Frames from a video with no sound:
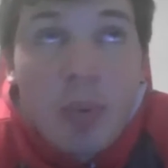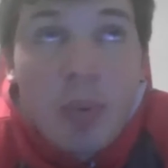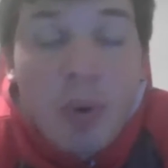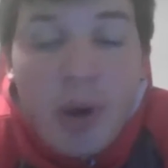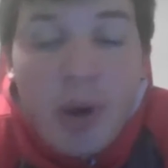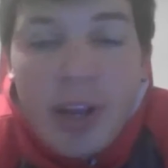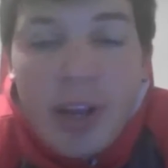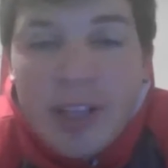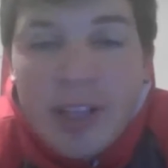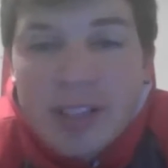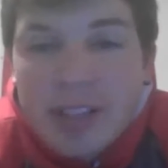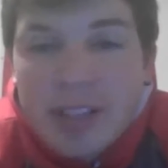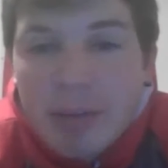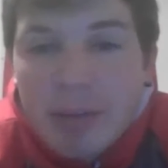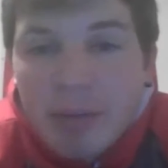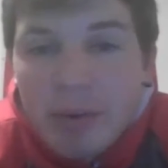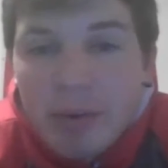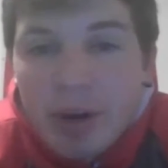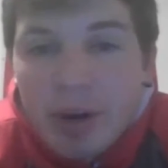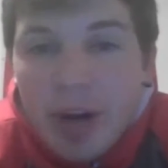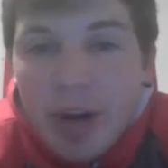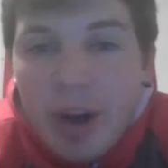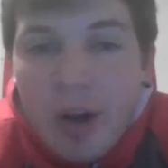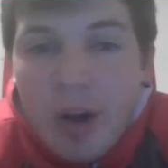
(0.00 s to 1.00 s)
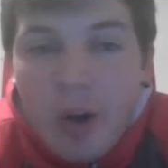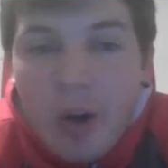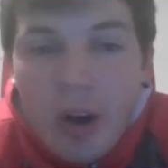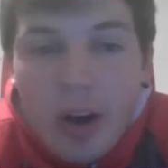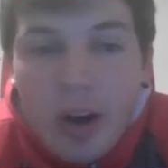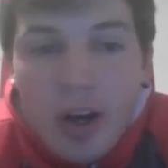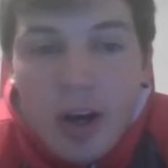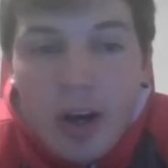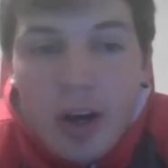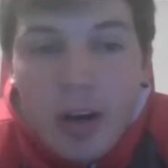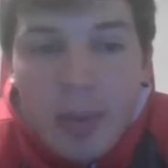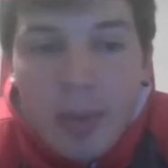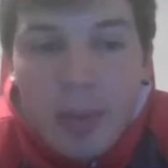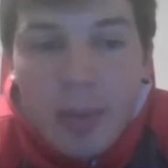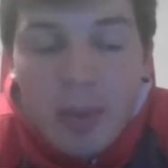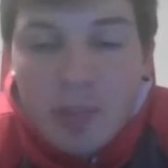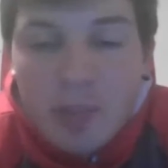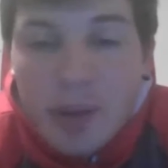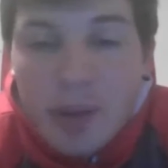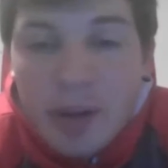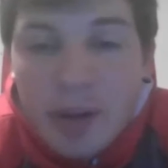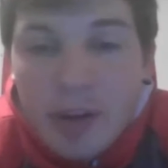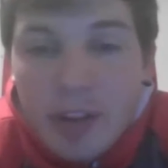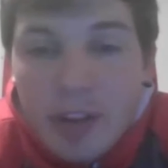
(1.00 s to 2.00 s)
praise them for how
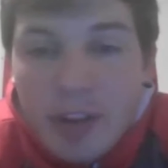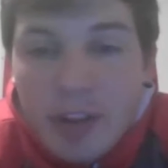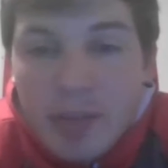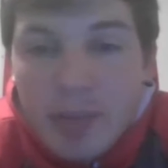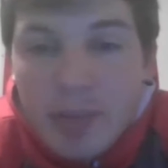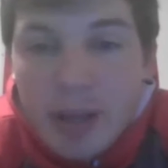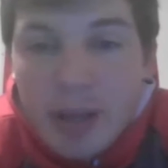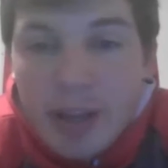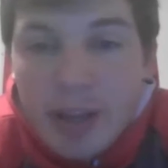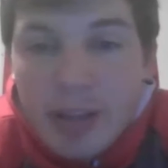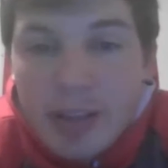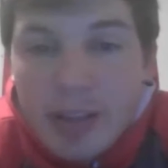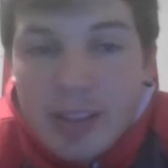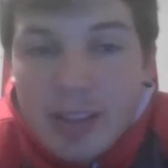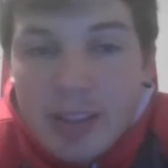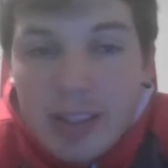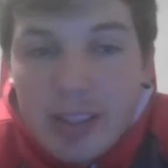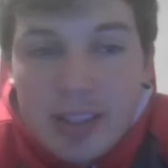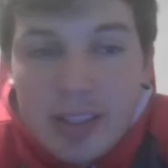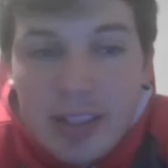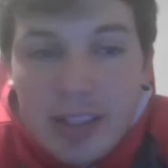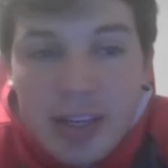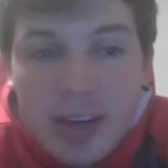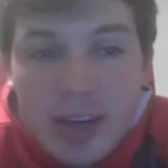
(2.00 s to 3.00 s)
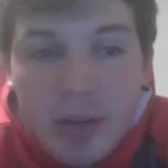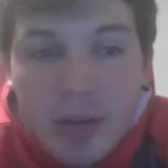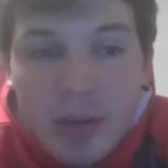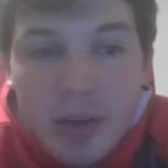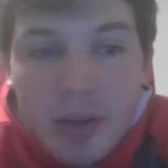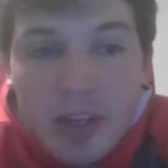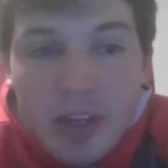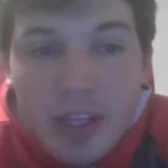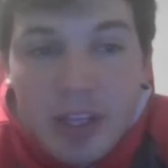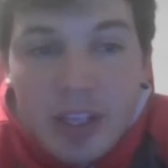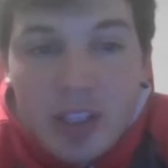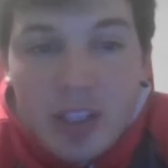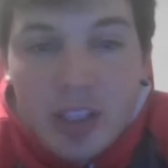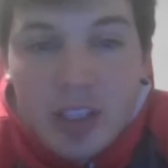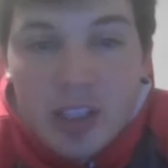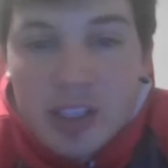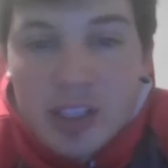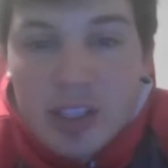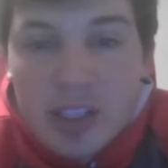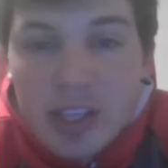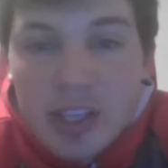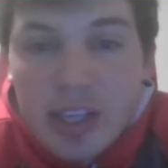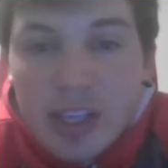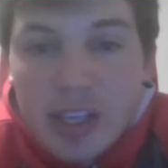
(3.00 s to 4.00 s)
much better they've been this season, and really it's
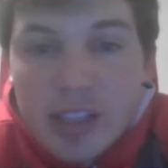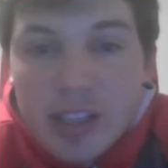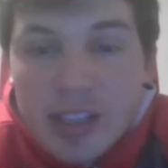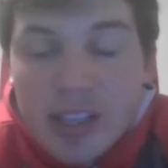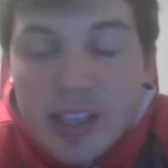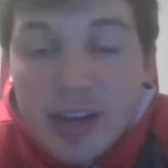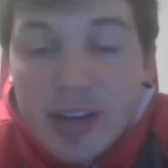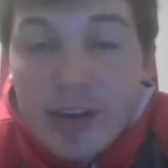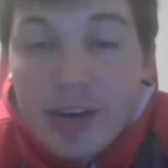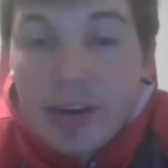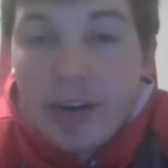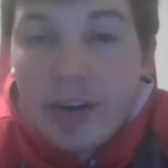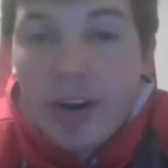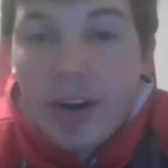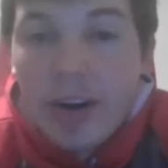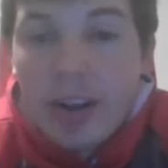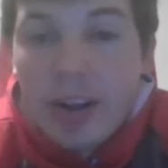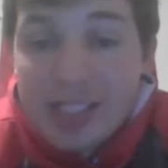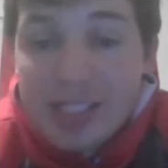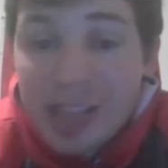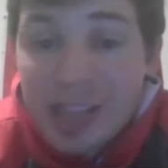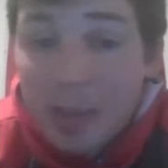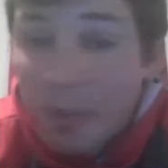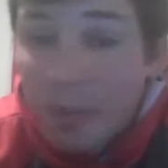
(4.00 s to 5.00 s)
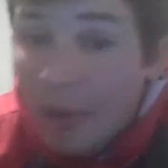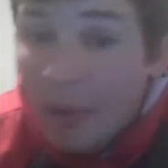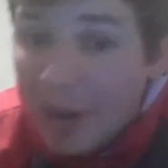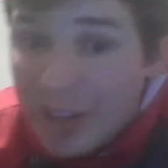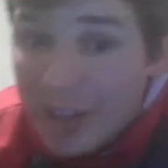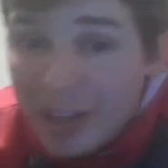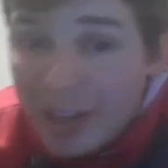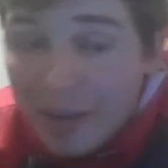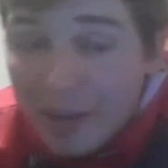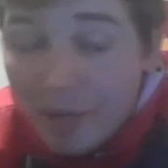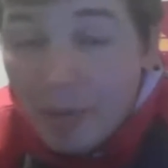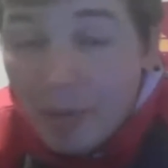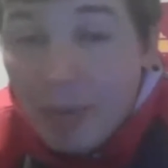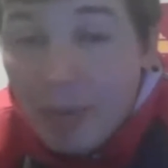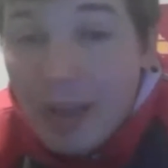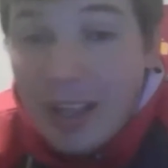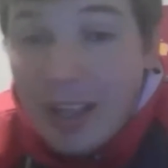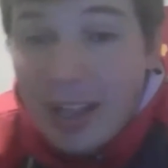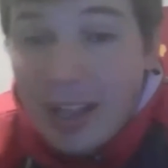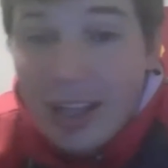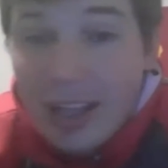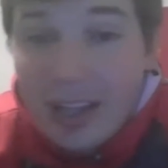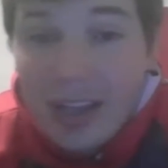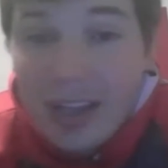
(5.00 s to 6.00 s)
just things that are separating them from
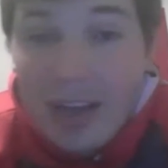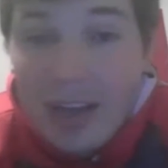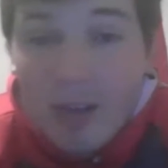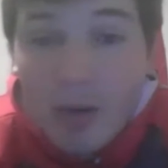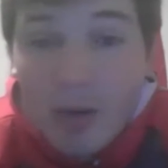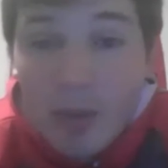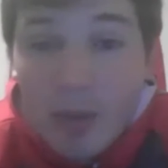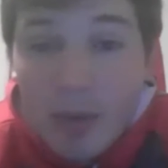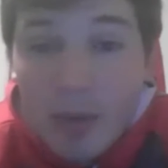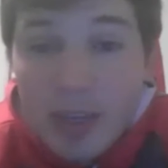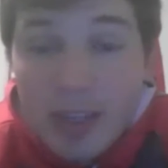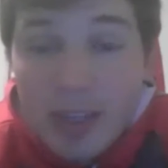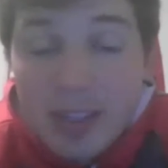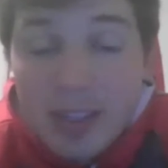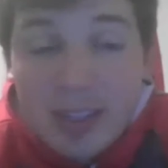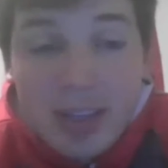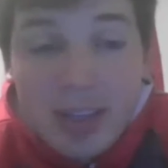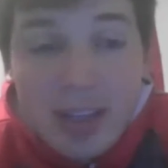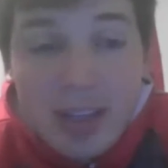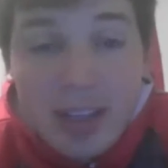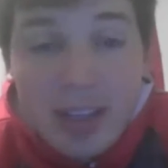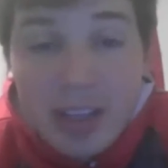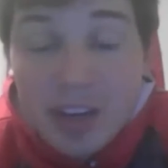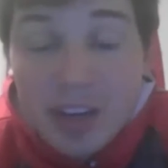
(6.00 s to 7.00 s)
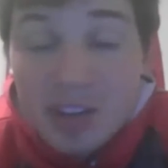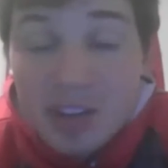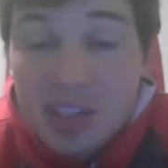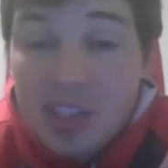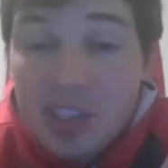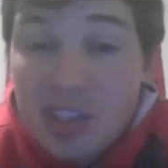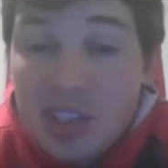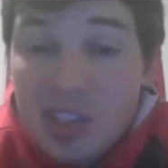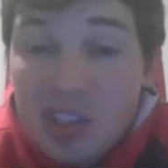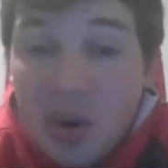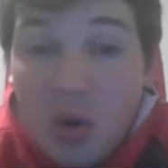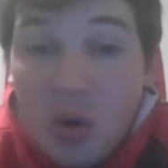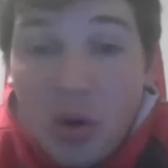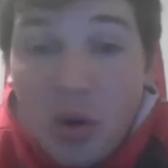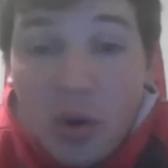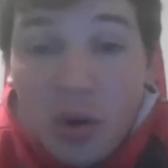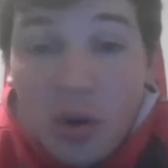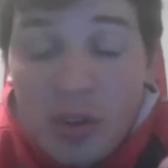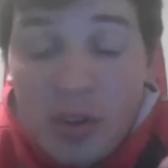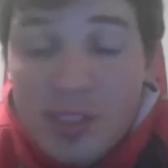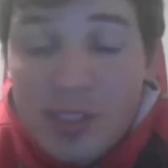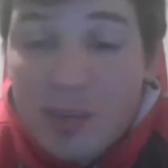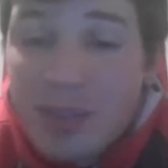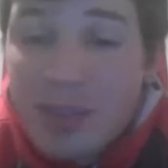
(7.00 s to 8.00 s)
that elite level because they're so
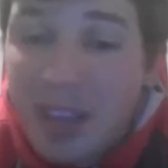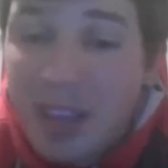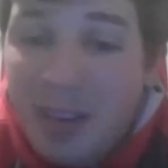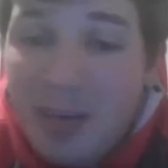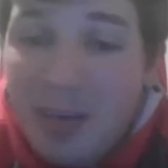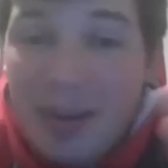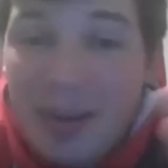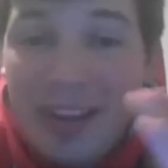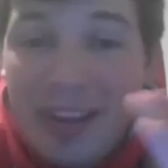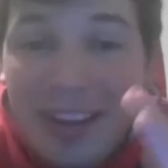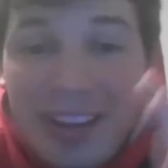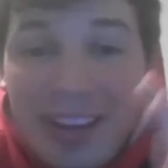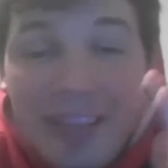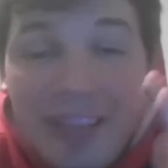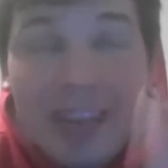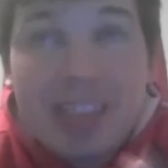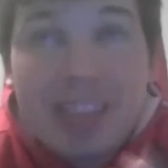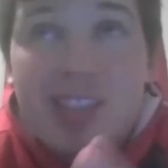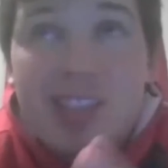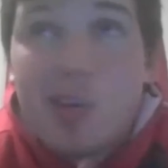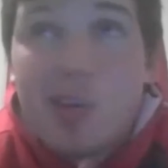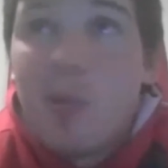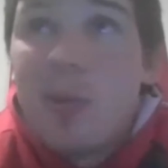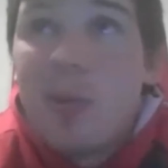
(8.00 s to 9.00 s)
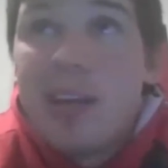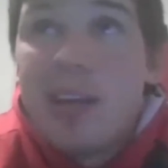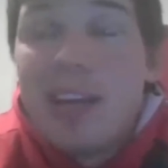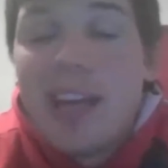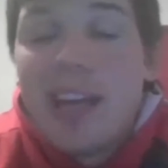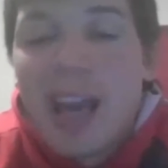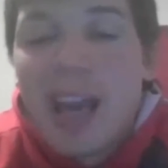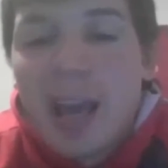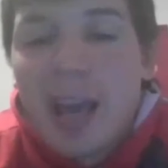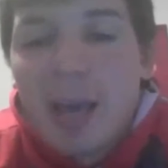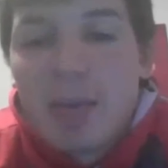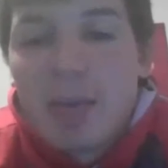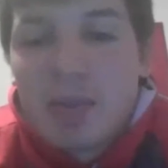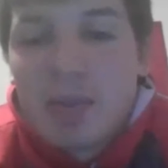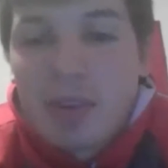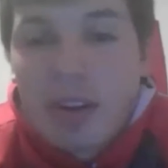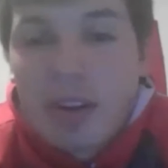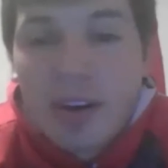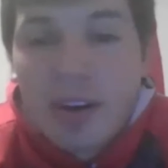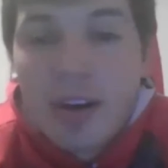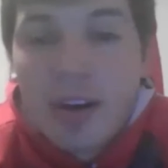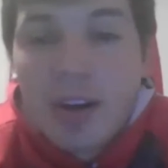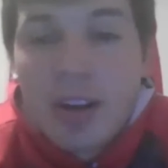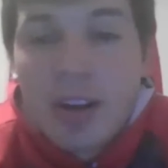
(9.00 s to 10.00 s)
close. I mean, they've had so many games
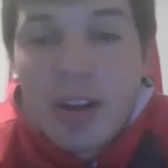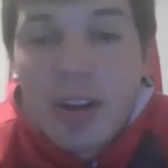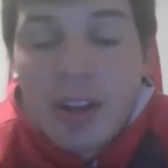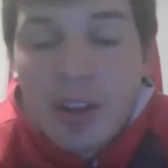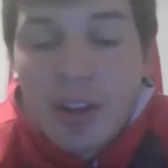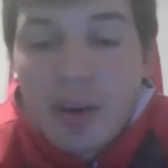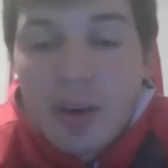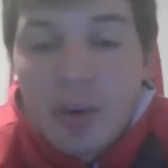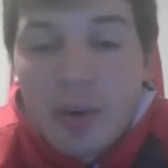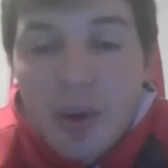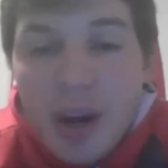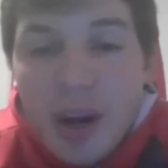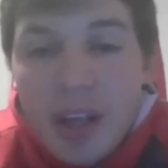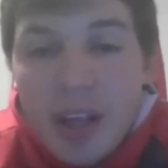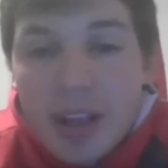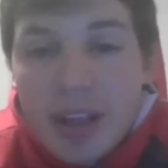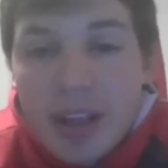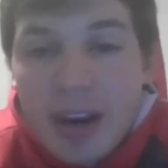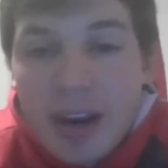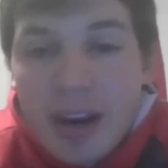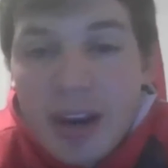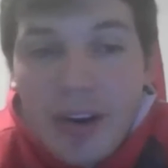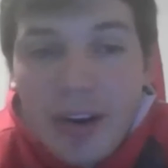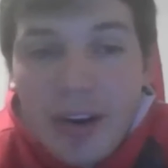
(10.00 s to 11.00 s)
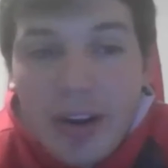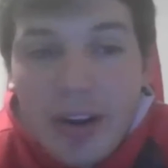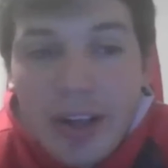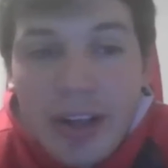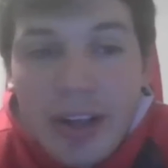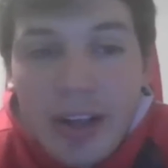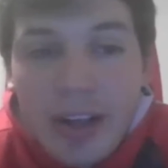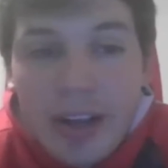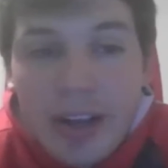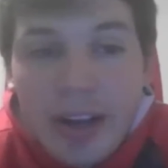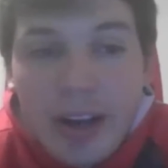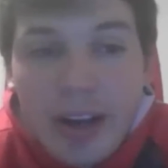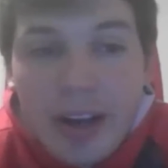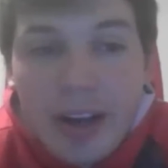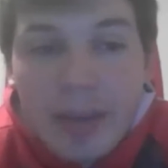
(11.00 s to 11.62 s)
where they're right there and